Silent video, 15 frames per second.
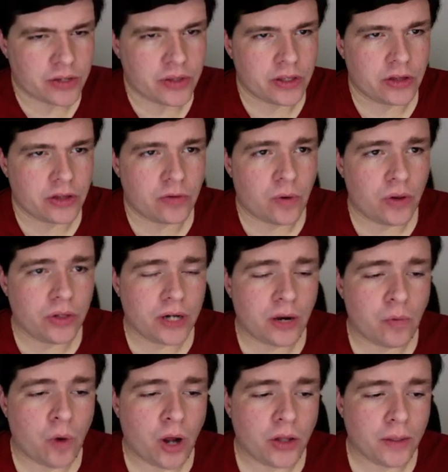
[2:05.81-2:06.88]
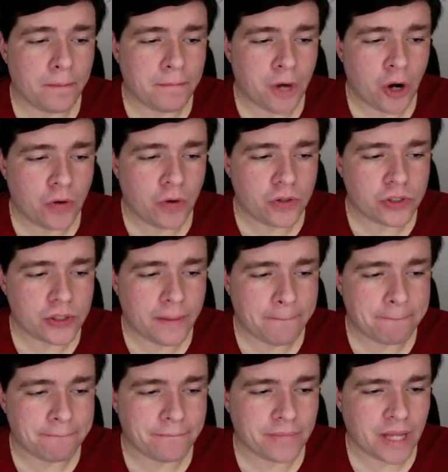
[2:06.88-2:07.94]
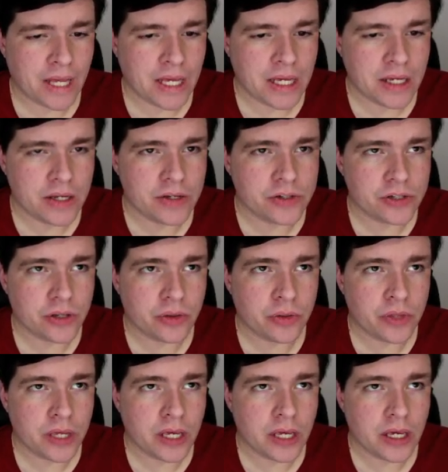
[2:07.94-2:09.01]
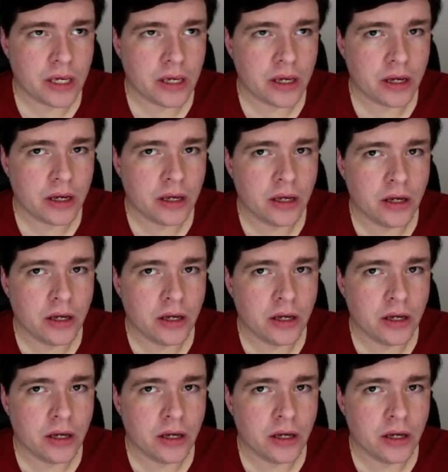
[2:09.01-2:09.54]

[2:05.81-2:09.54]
I think the one that I want the most is the